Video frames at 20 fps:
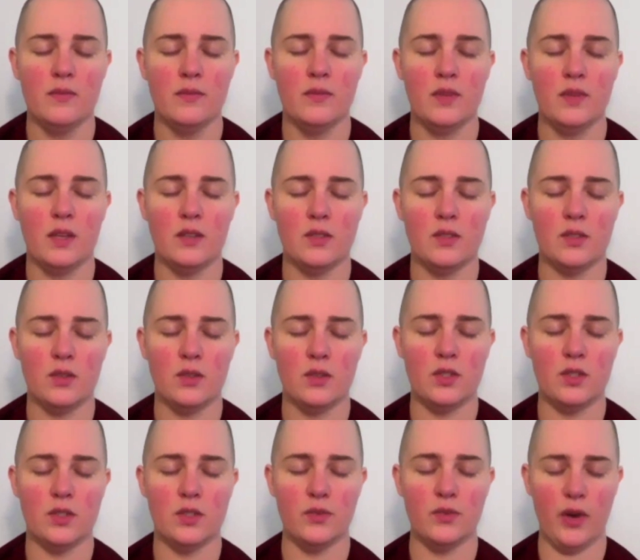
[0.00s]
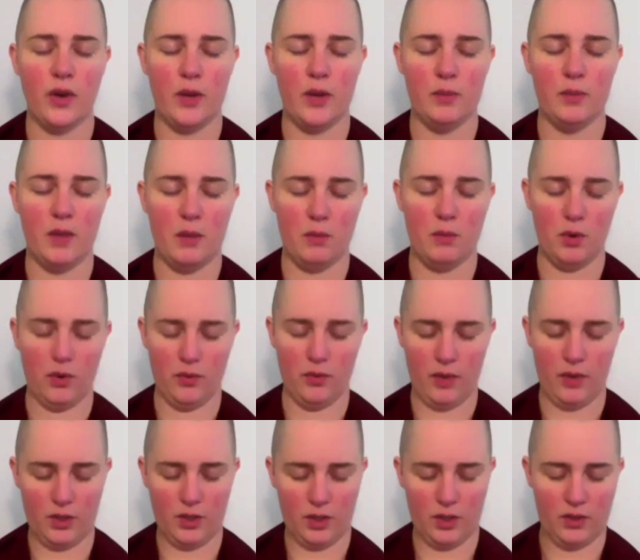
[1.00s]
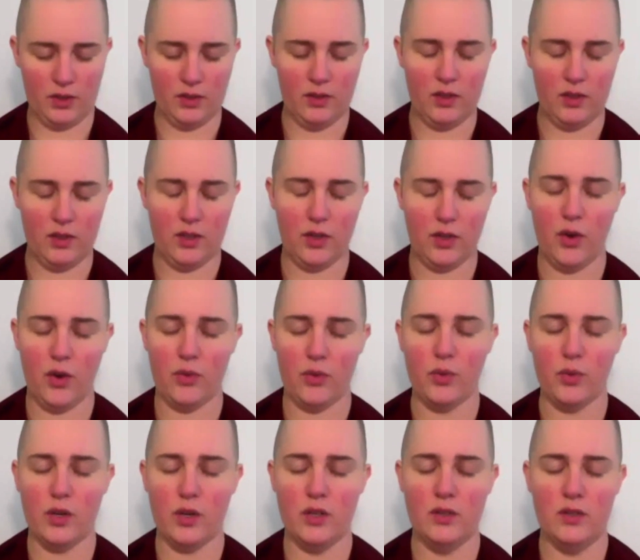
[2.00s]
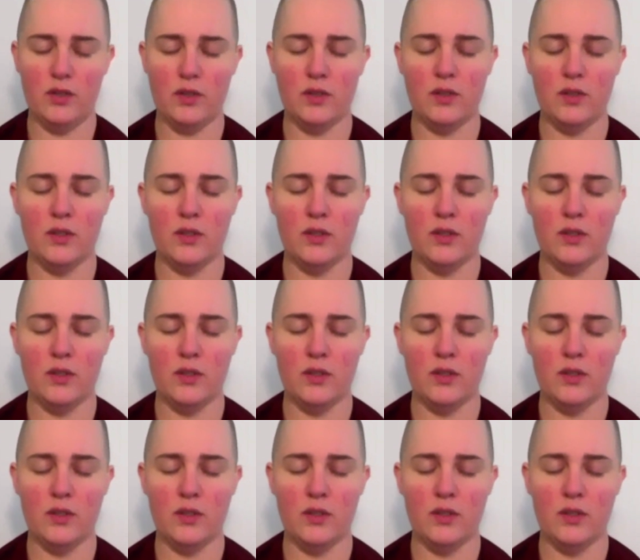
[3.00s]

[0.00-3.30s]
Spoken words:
and so just frame that motivation in your own words.